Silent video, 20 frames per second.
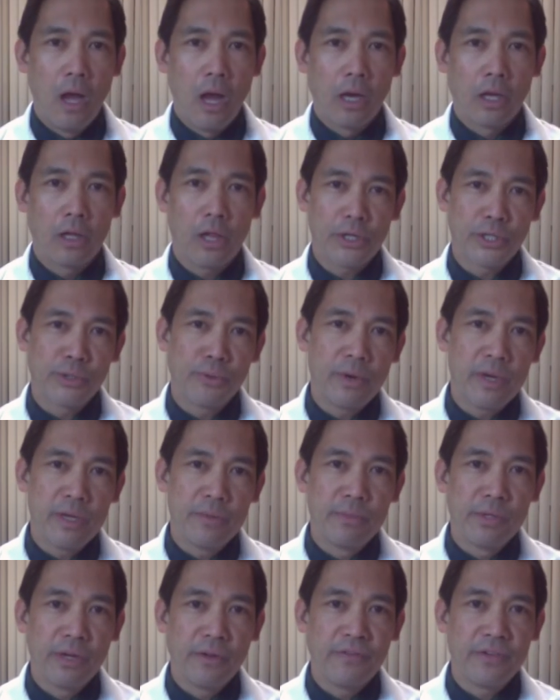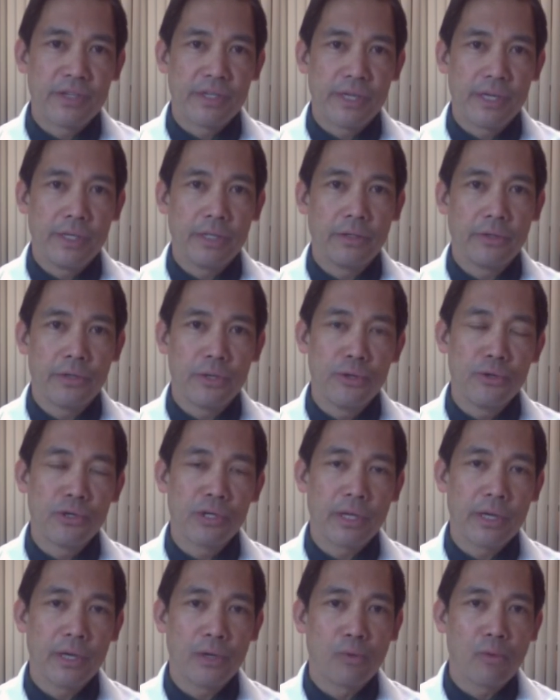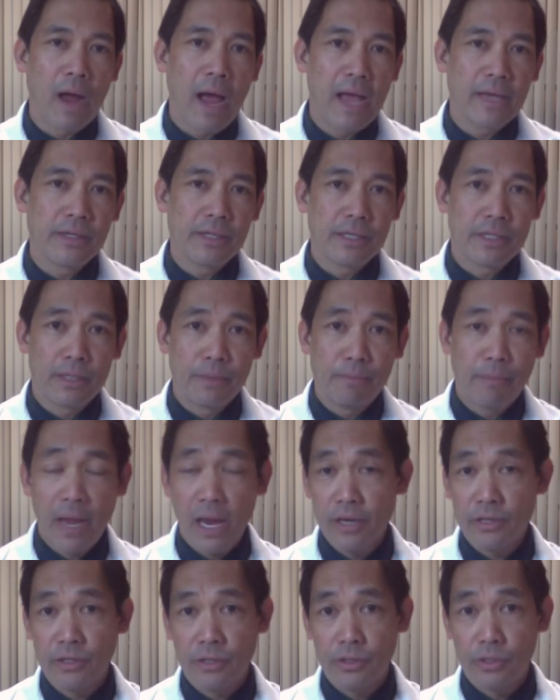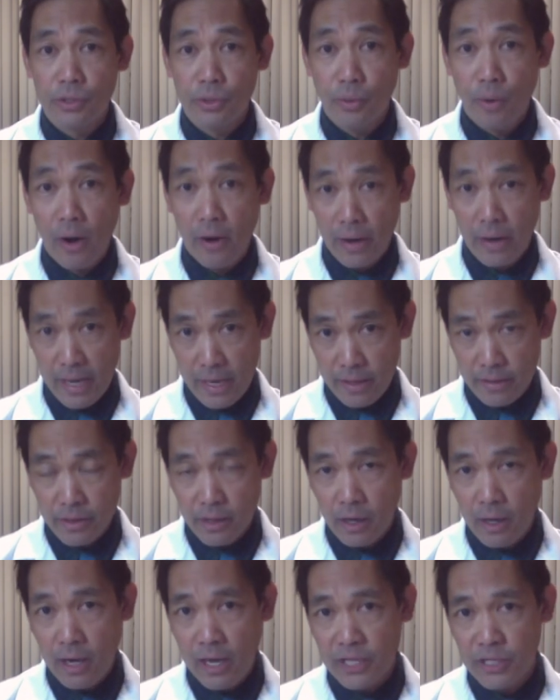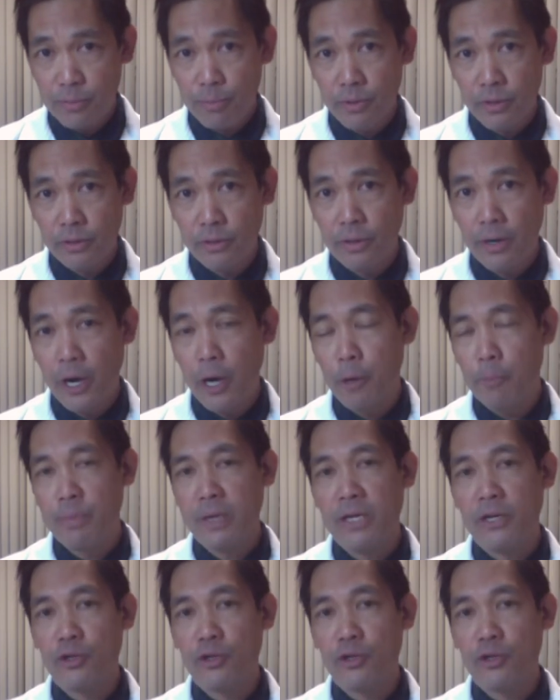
Clostridium difficile usually arises in patients who are in the hospital and are being